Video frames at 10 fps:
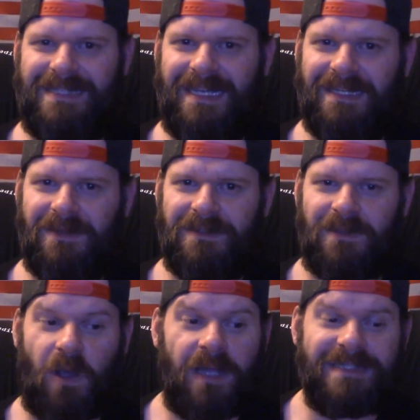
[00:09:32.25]
10 years,
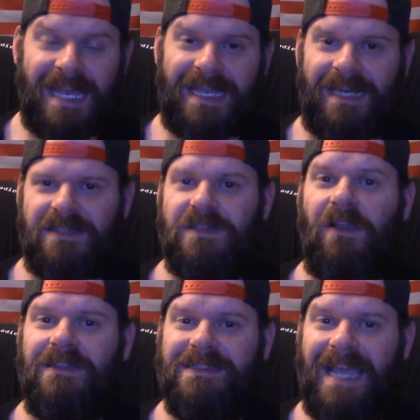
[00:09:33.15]
a decade, a
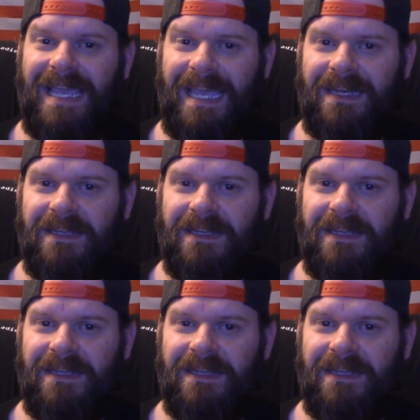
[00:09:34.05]
solid decade